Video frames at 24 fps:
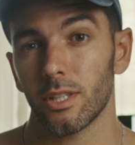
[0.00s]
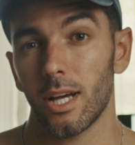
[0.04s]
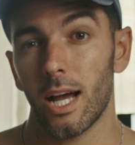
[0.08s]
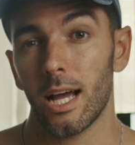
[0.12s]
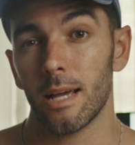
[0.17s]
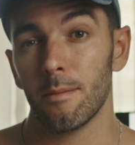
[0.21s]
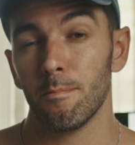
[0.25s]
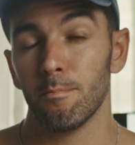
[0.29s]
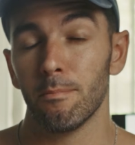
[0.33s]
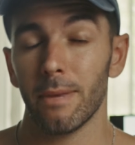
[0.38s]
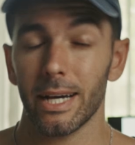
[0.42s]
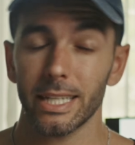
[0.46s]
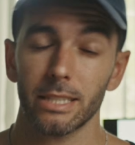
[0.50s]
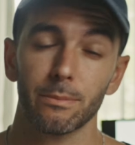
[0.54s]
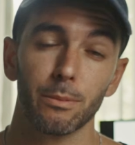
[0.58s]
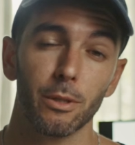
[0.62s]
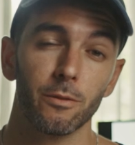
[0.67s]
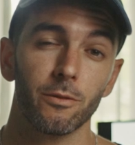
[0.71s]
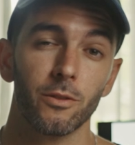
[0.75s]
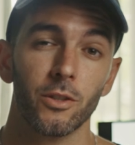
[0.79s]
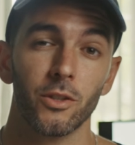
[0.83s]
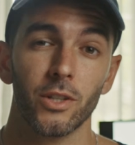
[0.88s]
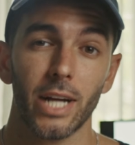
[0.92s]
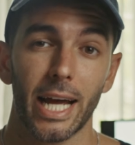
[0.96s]
I much
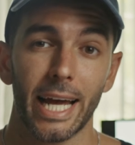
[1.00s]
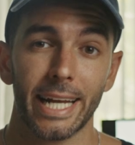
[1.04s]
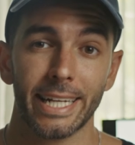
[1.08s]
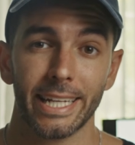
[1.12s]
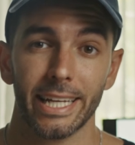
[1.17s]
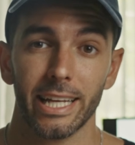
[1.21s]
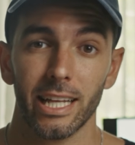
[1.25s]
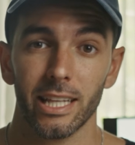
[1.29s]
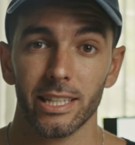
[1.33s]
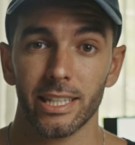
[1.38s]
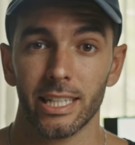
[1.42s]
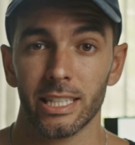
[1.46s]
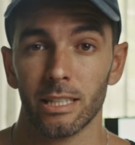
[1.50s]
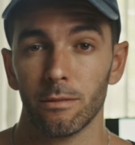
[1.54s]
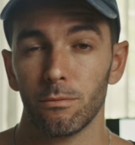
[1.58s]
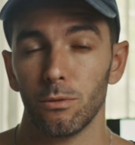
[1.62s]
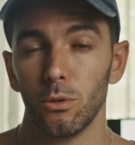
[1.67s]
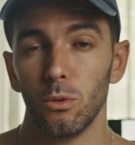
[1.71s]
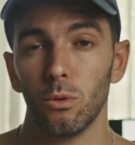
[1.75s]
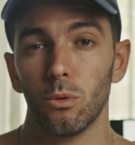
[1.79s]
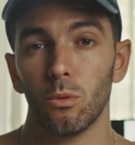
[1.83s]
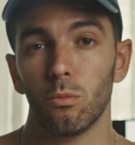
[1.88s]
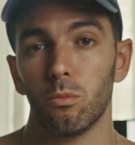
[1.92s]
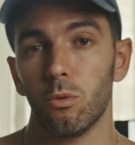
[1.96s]
prefer a handheld, and if
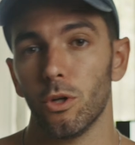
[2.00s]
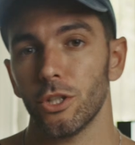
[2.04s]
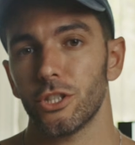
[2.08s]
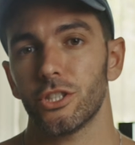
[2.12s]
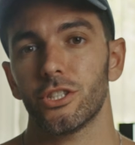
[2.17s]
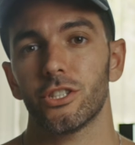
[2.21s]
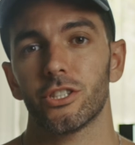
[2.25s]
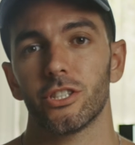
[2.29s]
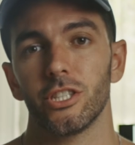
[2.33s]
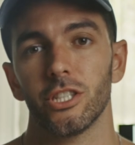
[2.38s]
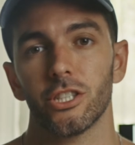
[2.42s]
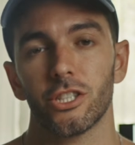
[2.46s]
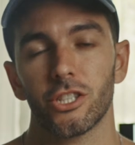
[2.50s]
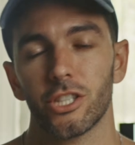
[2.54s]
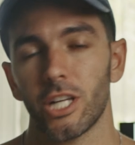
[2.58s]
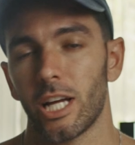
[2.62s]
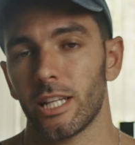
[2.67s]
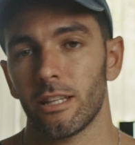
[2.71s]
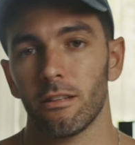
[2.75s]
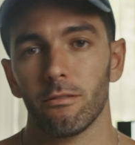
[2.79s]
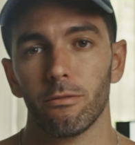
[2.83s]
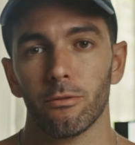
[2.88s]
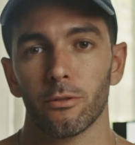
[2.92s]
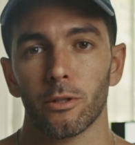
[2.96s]
you watch this
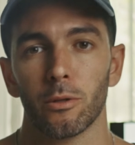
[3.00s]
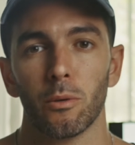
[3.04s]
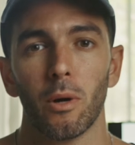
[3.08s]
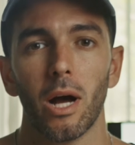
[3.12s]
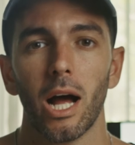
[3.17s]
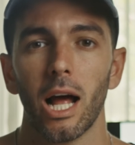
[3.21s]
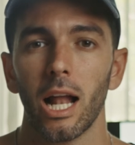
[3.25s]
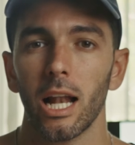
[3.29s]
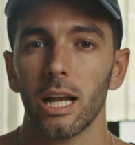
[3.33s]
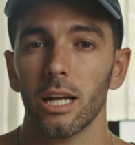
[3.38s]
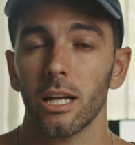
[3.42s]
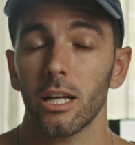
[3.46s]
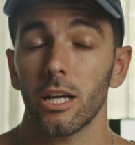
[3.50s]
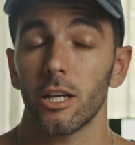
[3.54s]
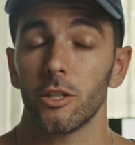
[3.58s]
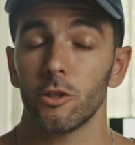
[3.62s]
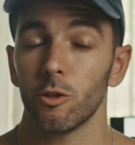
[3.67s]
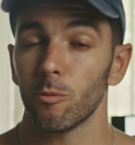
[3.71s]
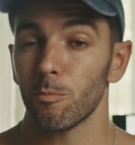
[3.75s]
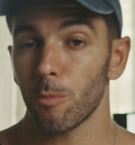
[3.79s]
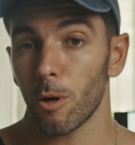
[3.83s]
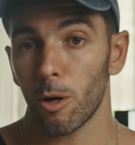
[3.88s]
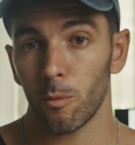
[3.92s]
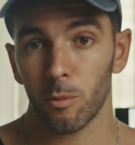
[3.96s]
channel for a while,
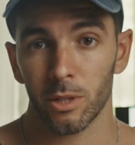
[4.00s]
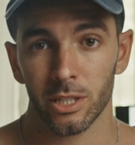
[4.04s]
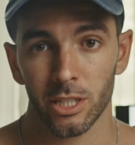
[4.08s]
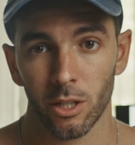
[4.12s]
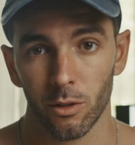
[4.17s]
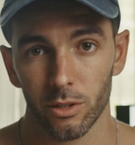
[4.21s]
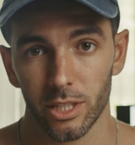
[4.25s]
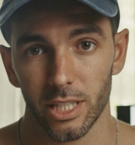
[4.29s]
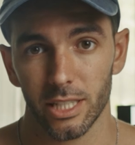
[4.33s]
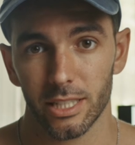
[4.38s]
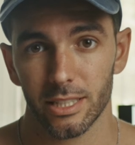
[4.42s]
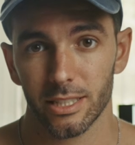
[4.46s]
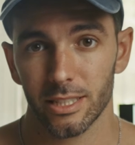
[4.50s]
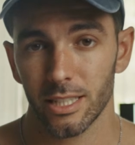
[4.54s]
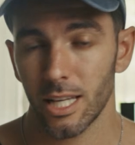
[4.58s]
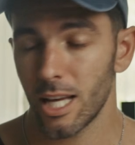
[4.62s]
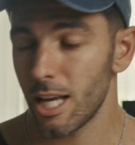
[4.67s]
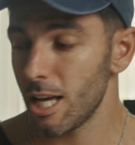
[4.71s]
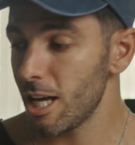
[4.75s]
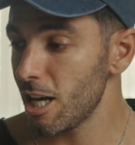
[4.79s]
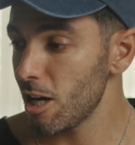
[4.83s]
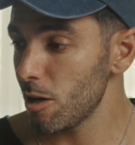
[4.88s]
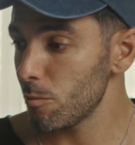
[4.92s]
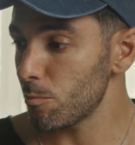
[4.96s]
you probably know this.
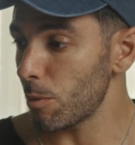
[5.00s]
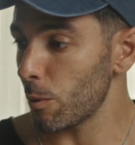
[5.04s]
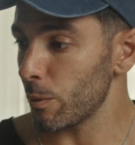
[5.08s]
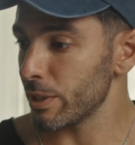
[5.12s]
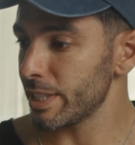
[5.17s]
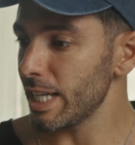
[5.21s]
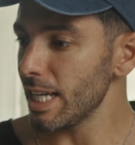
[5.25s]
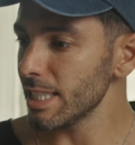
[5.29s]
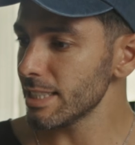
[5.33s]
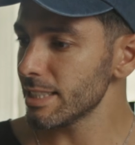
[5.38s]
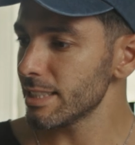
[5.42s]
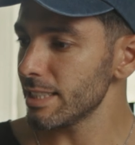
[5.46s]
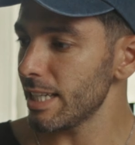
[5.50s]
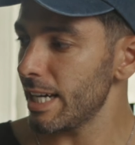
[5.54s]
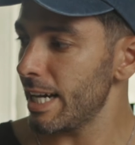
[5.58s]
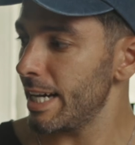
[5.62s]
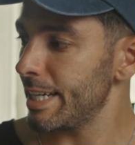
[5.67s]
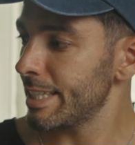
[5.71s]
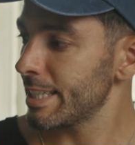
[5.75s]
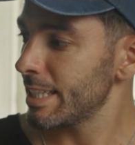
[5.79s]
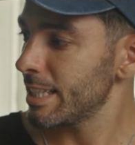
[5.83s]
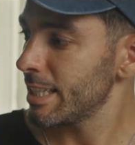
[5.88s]
But with that said,